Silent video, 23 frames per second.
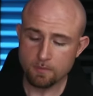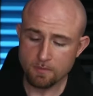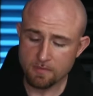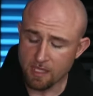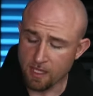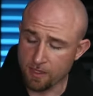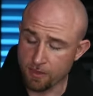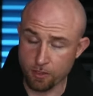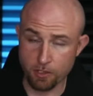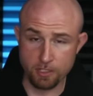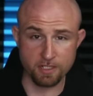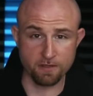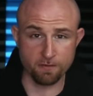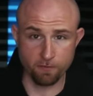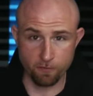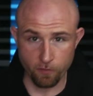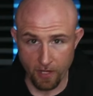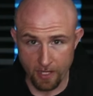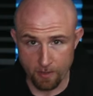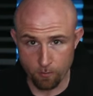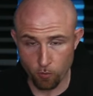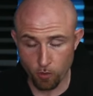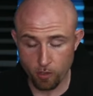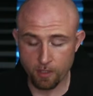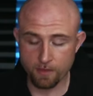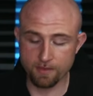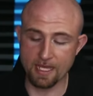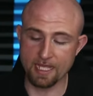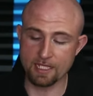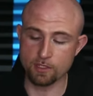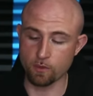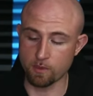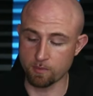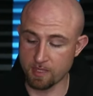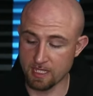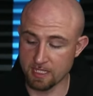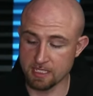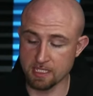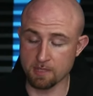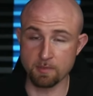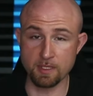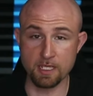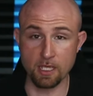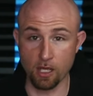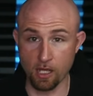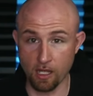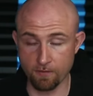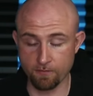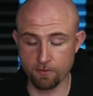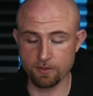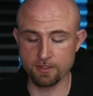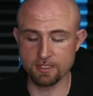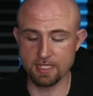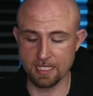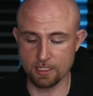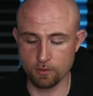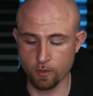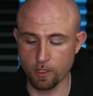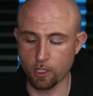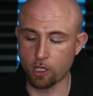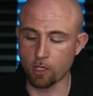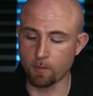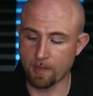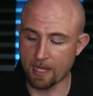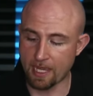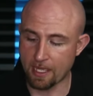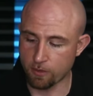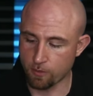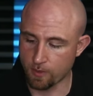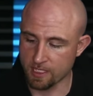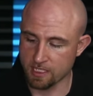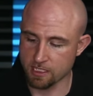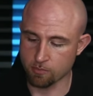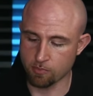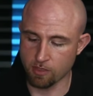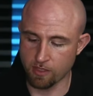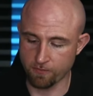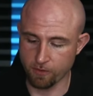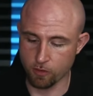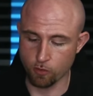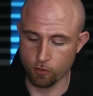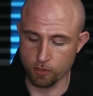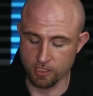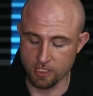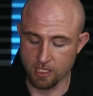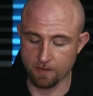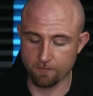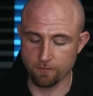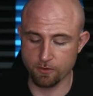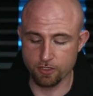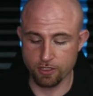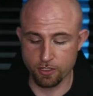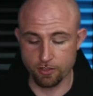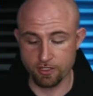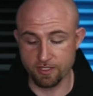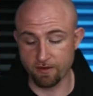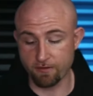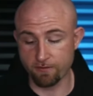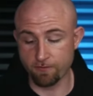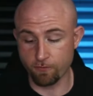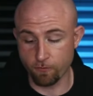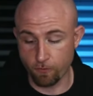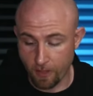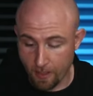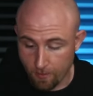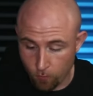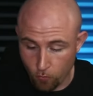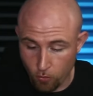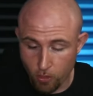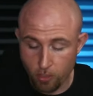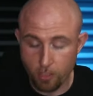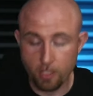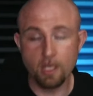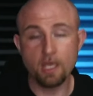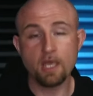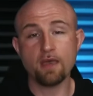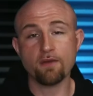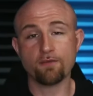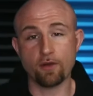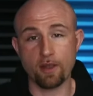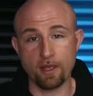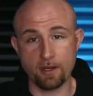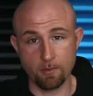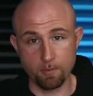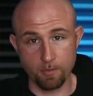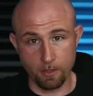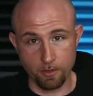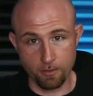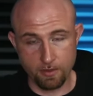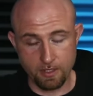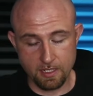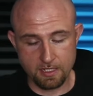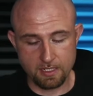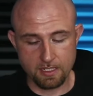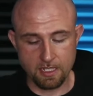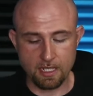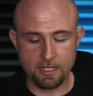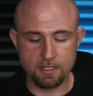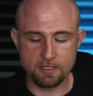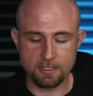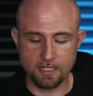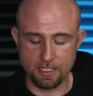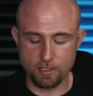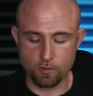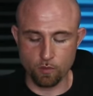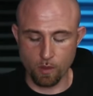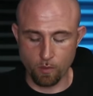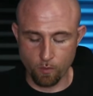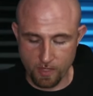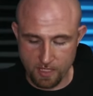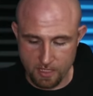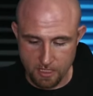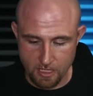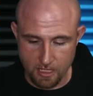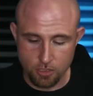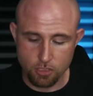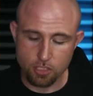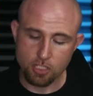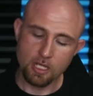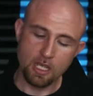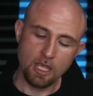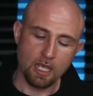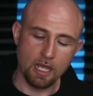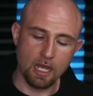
There is a framework. That's what PTP offers. That's what our Pathways to Profit course offers. There's a framework for how to build these things. That's what we teach.